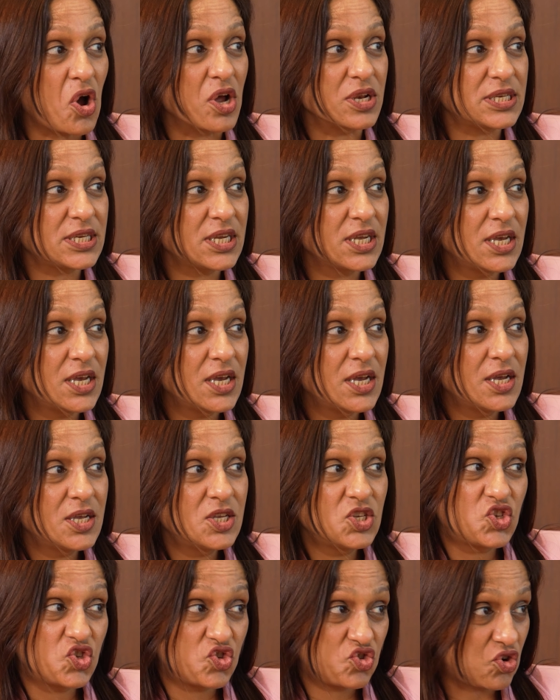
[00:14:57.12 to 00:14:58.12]
not
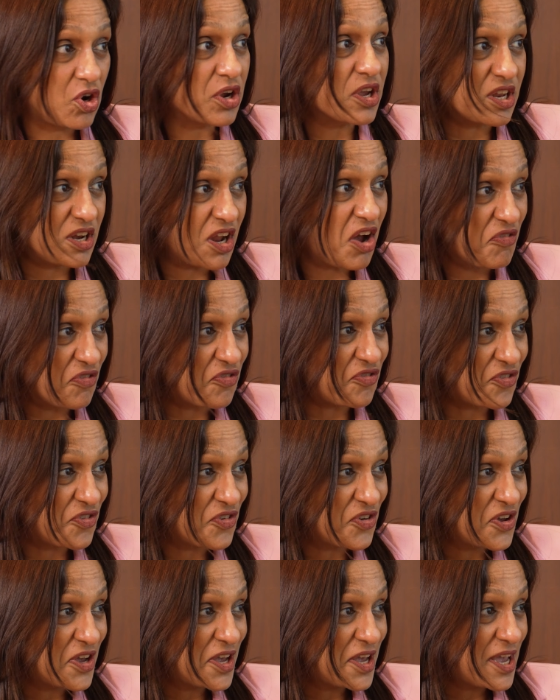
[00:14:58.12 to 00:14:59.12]
strong enough.
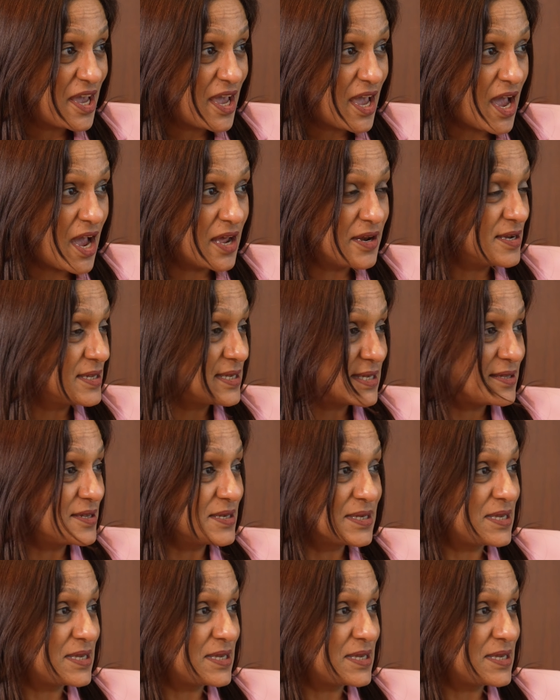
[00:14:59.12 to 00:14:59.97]
And it's the